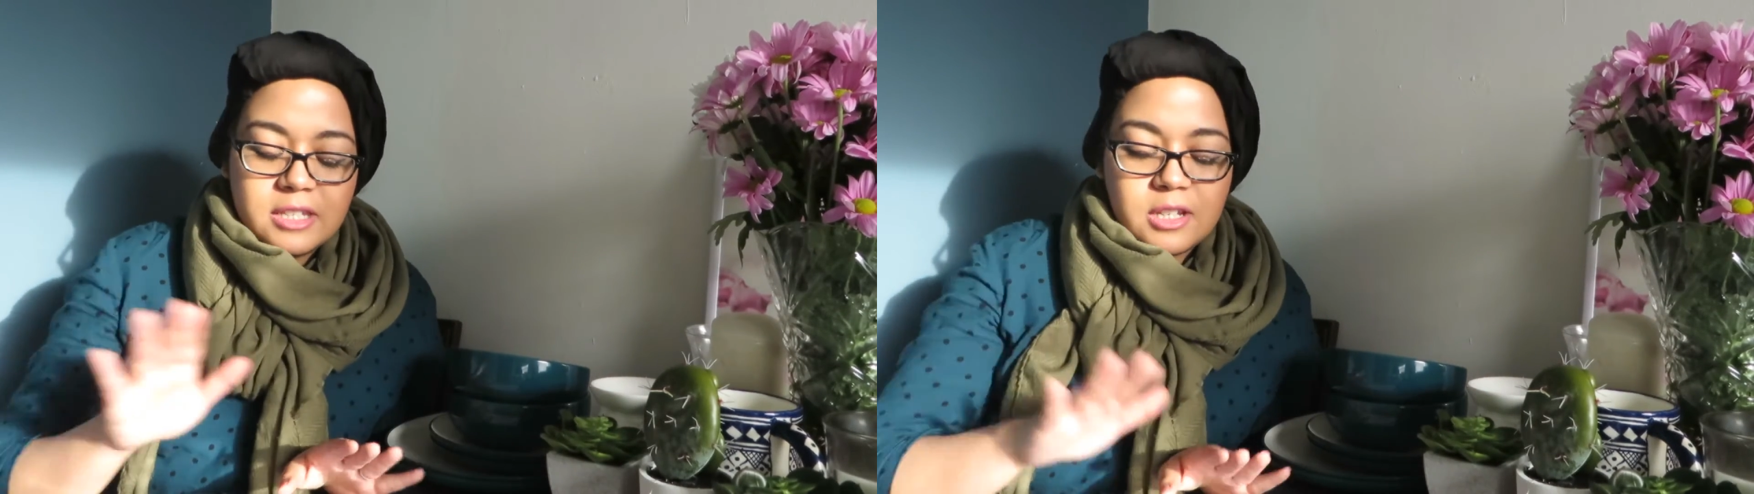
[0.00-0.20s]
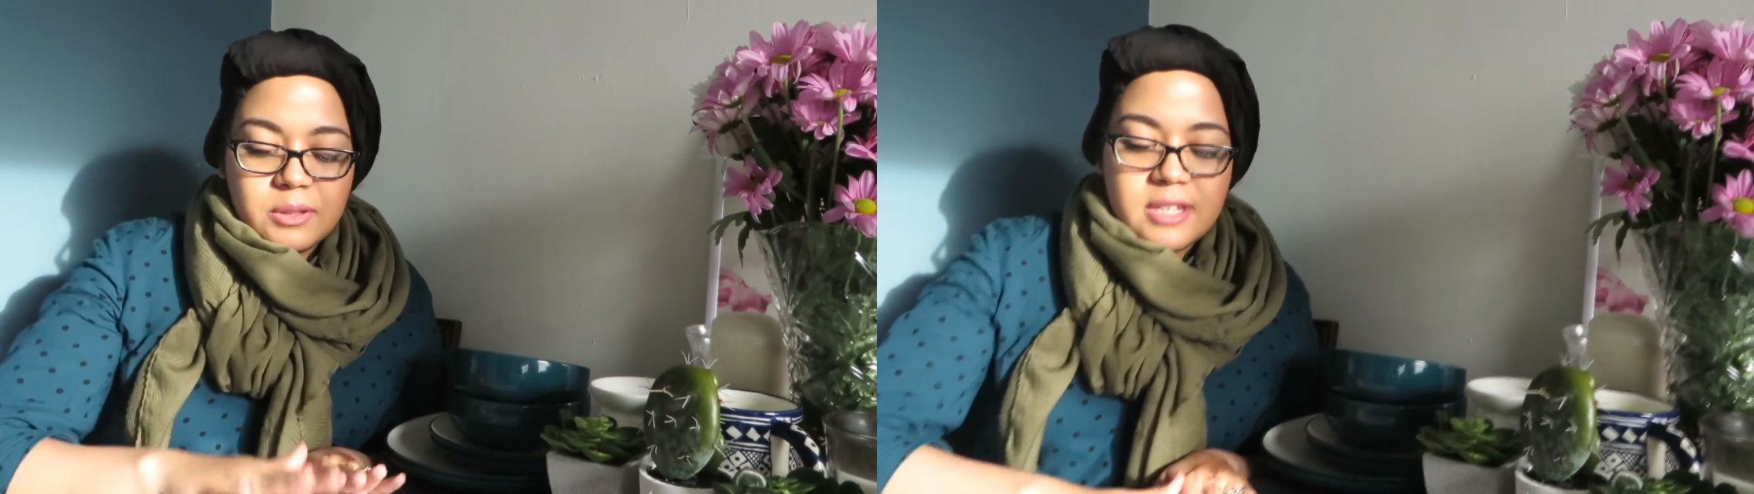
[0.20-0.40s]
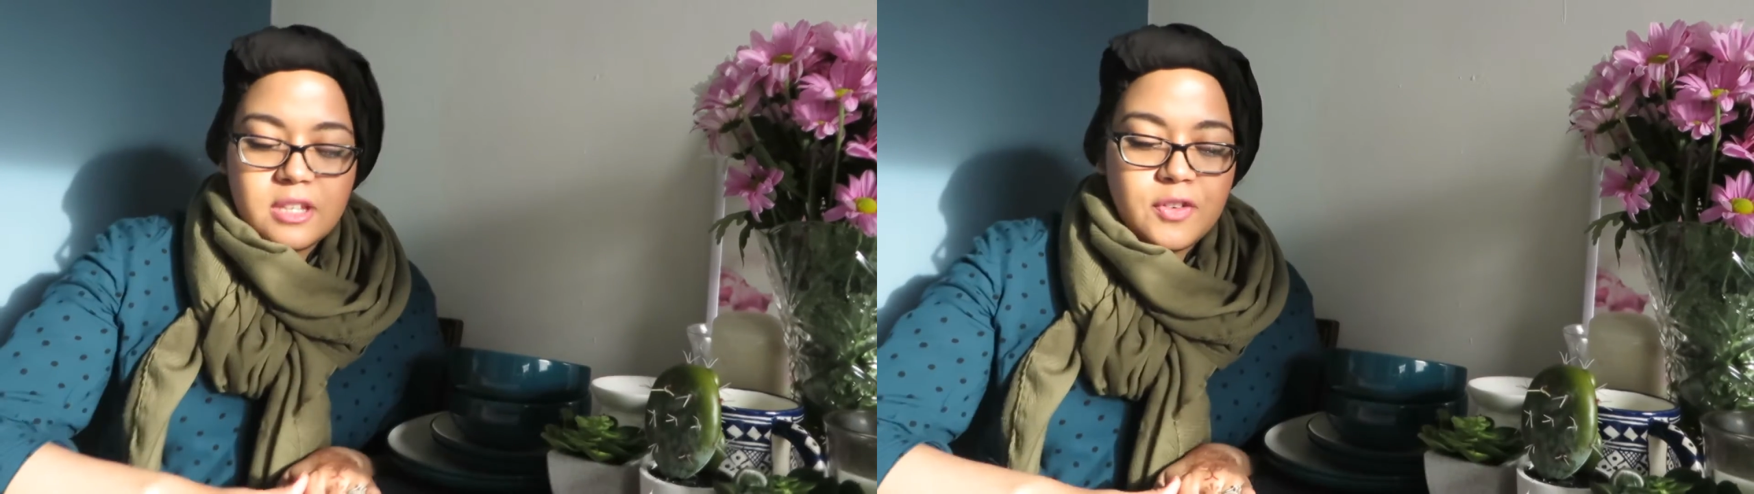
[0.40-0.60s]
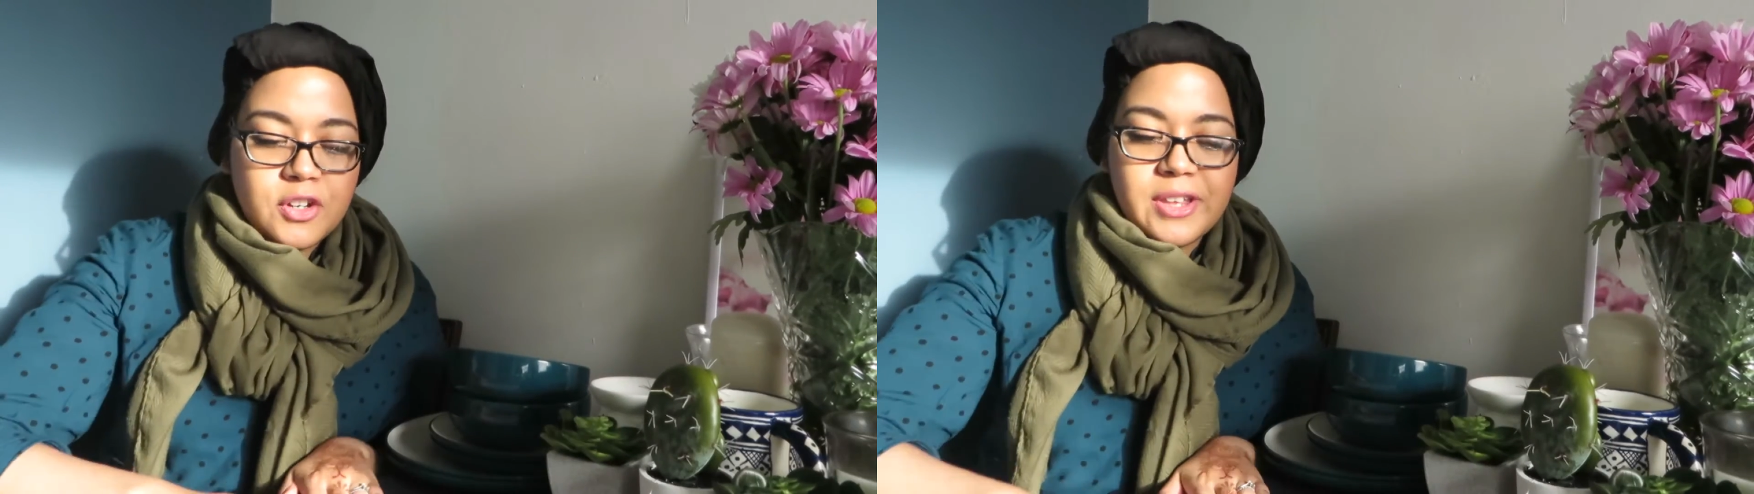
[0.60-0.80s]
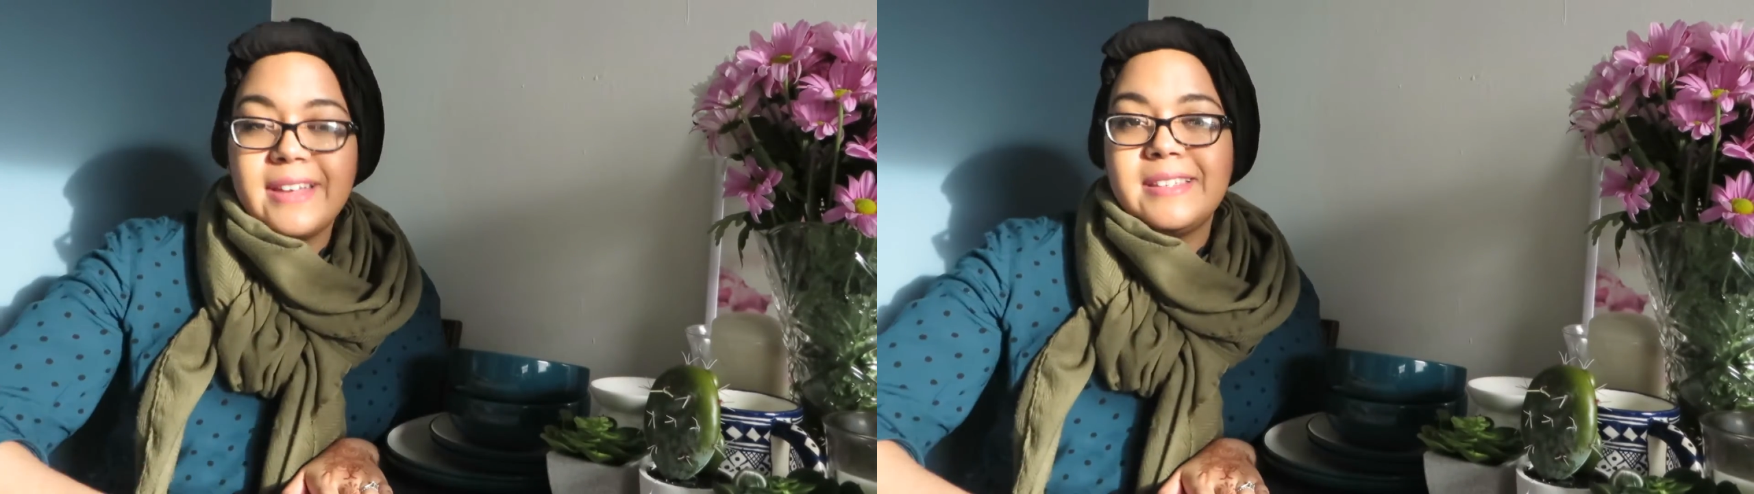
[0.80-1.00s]
So this is the
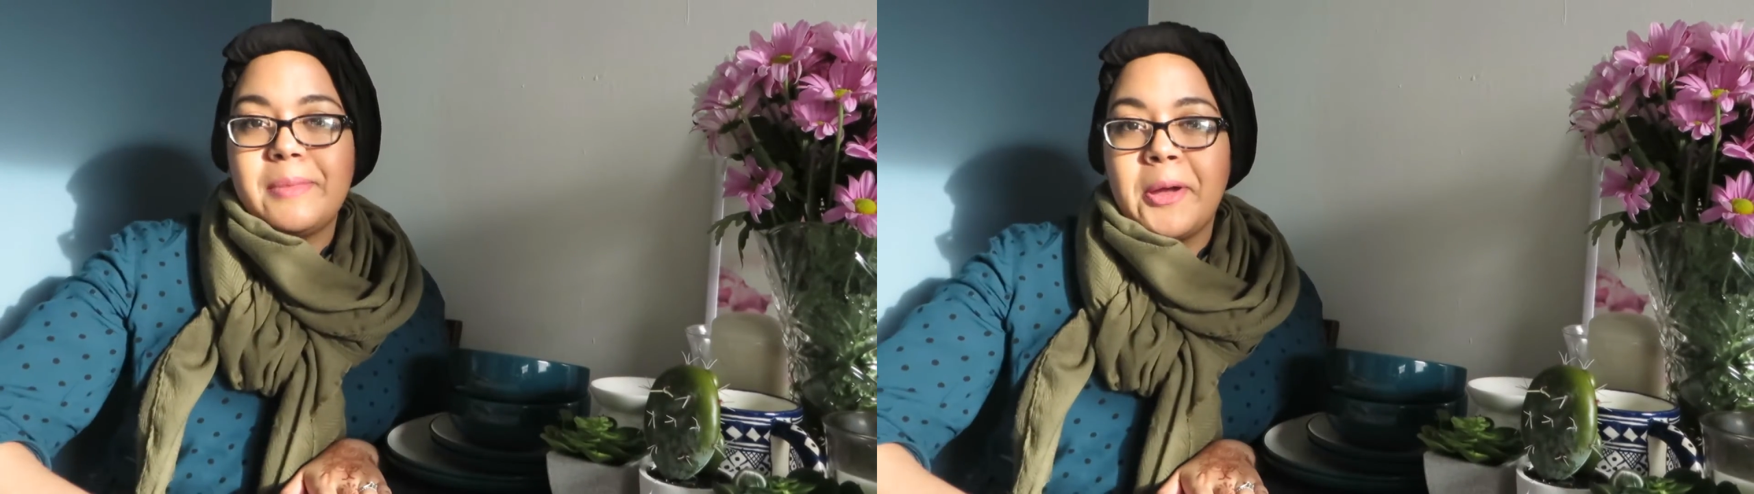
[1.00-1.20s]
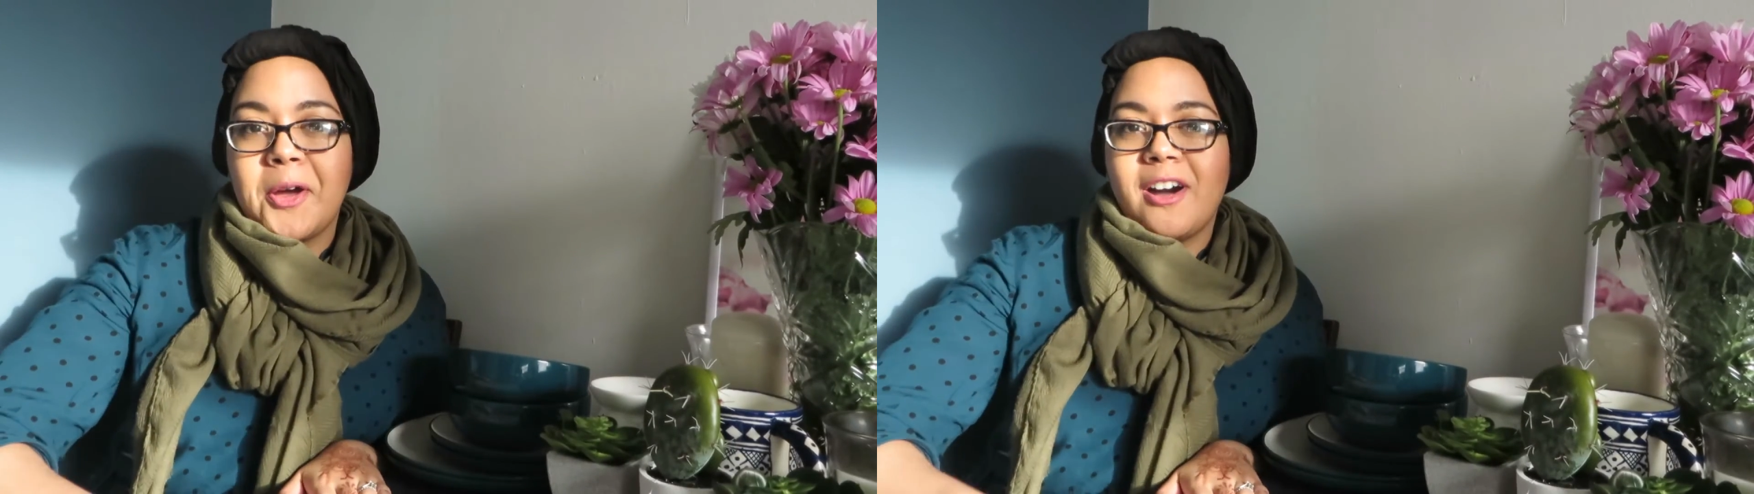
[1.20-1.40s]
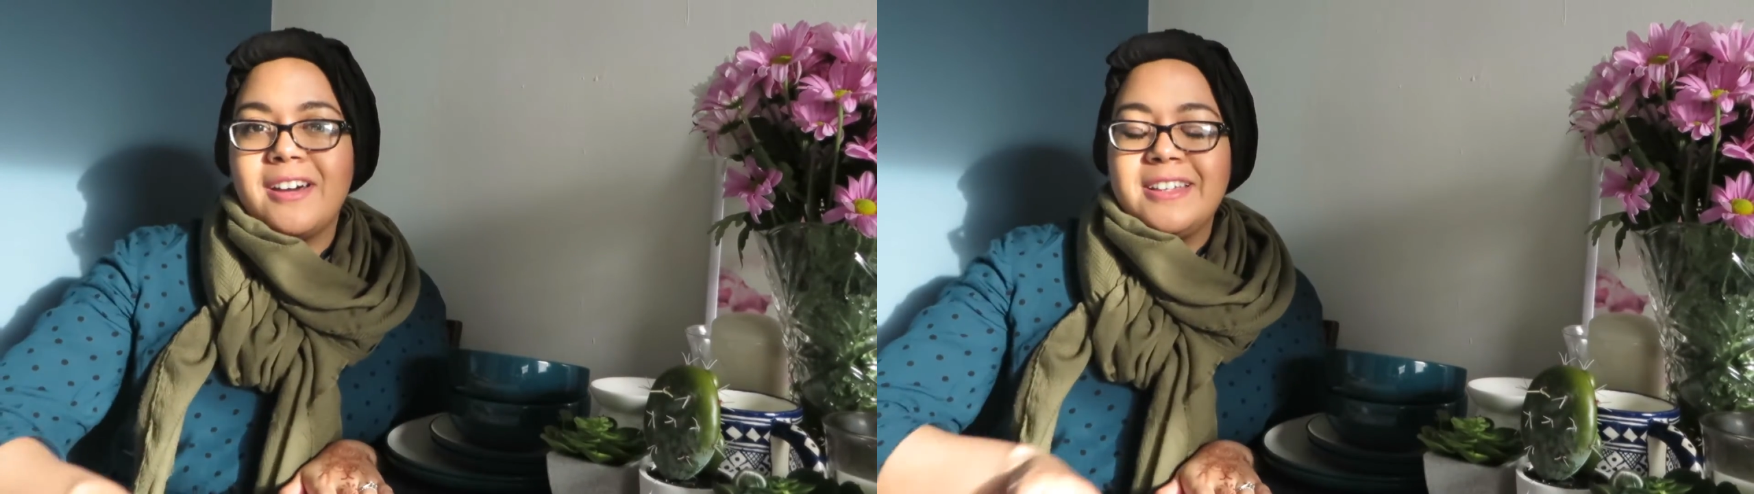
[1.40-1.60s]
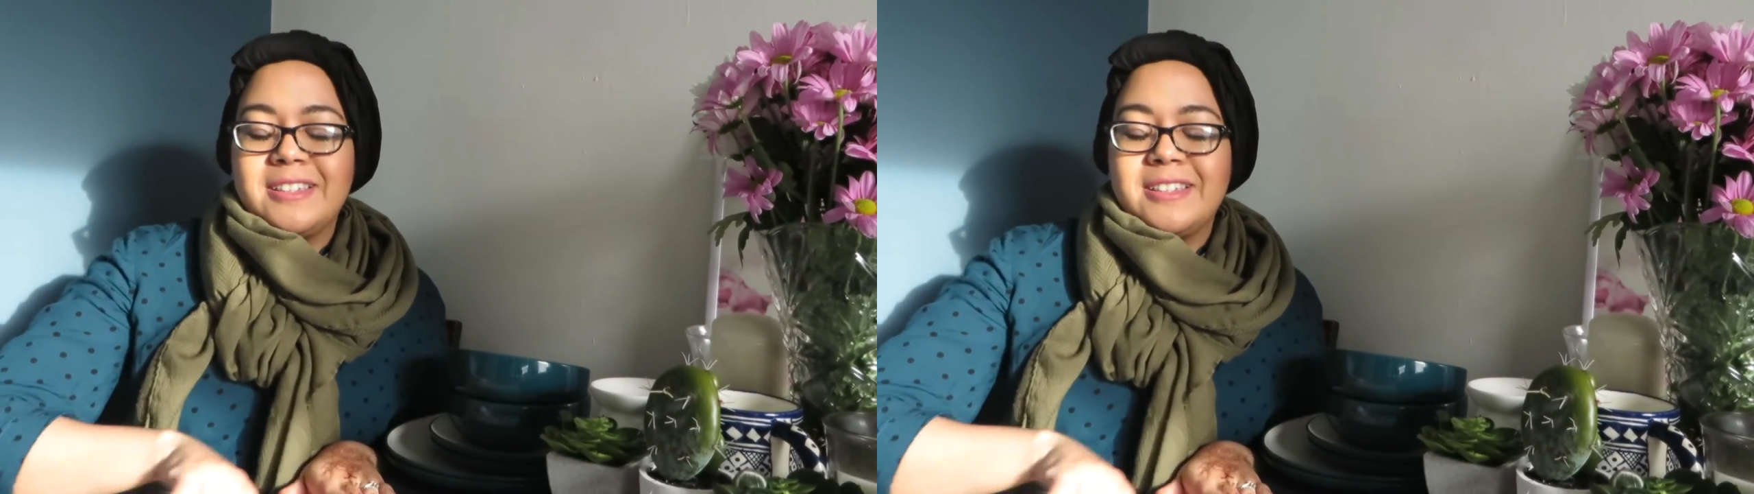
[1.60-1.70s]
first item I got.